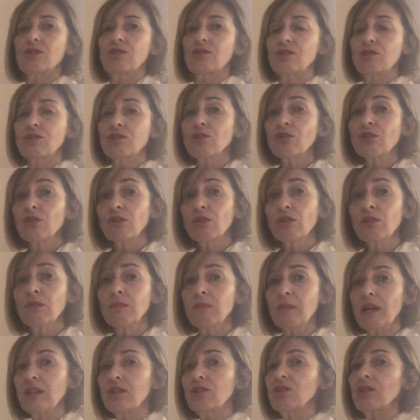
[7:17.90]
to too
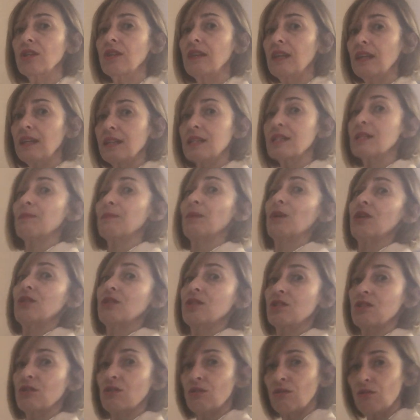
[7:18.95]
much and then
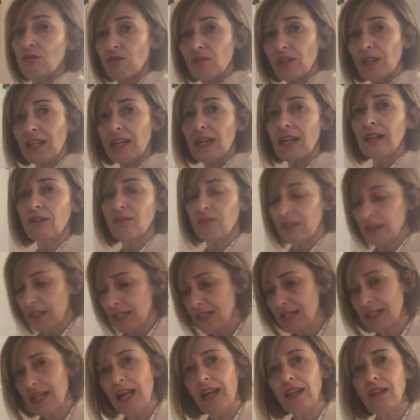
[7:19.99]
exposed to all the colour, and
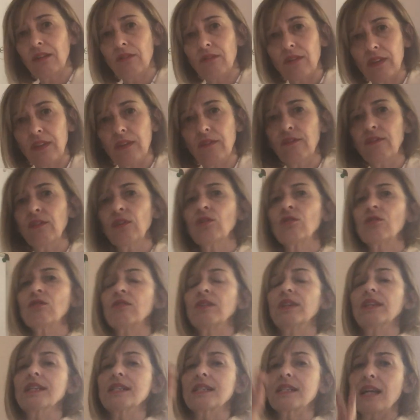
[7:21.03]
there's colour on the floor,
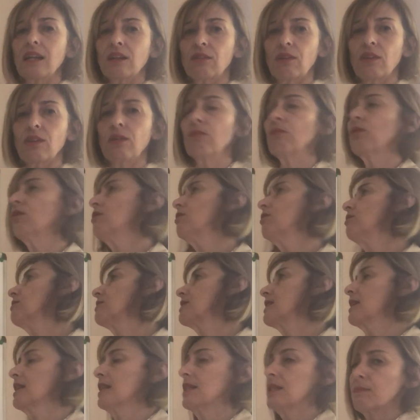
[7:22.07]
and there's colour on the walls,
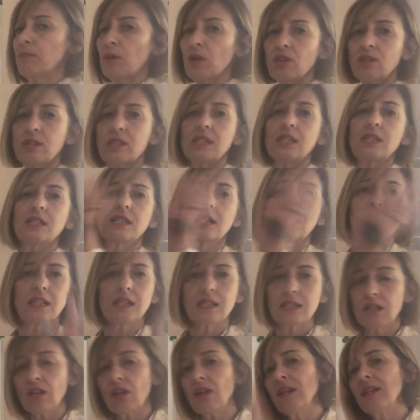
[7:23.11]
and there's posters, and
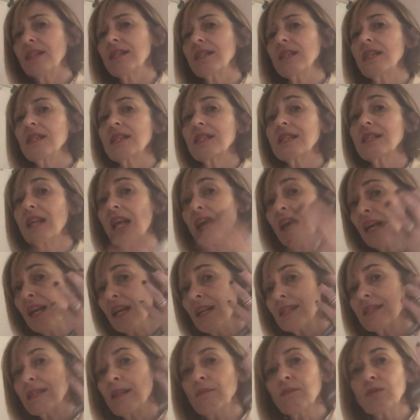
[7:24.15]
there's signs, and
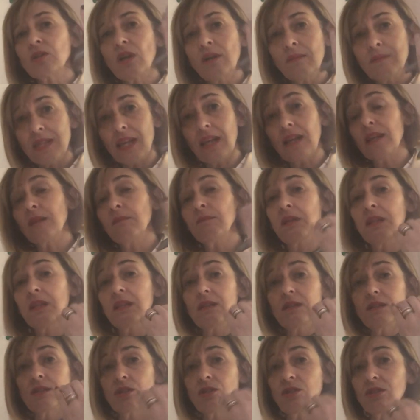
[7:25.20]
sometimes that can
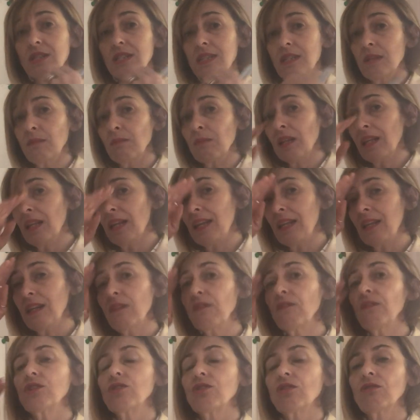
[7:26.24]
be too stimulating
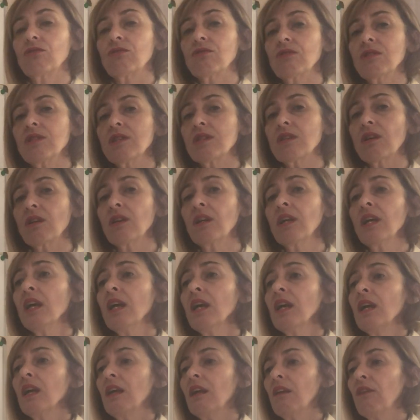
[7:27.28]
for children. So
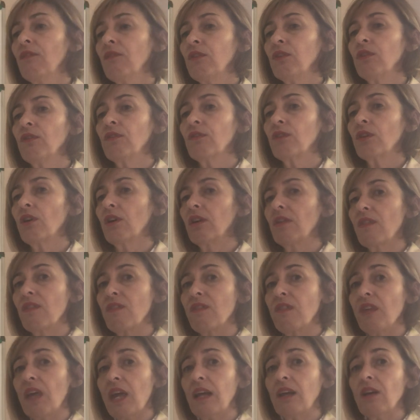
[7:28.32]
if you've
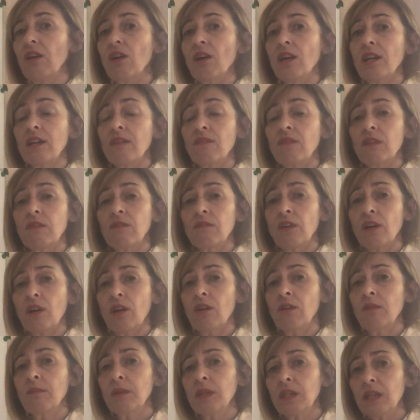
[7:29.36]
got that kind of
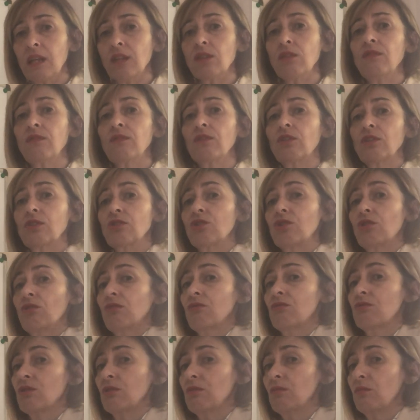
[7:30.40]
environment and you've got
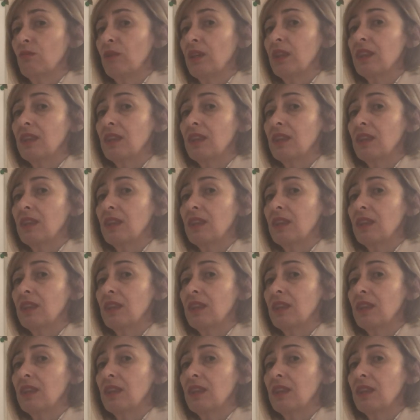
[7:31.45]
children